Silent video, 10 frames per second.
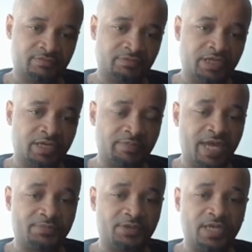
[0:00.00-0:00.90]
But I'm
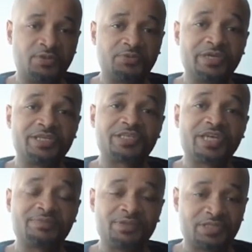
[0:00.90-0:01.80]
happy they didn't win the
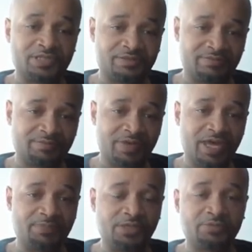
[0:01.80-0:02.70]
championship. I'm
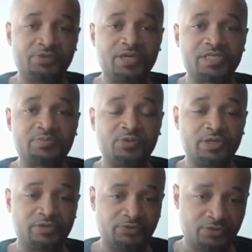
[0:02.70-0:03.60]
happy LeBron
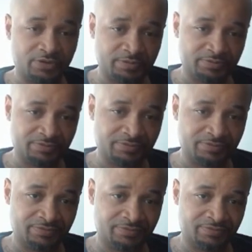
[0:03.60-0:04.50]
spoiled the form.
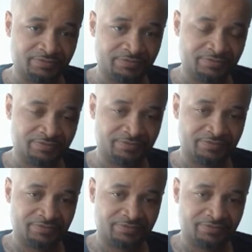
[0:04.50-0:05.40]

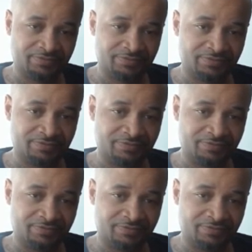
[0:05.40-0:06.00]
LeBron did.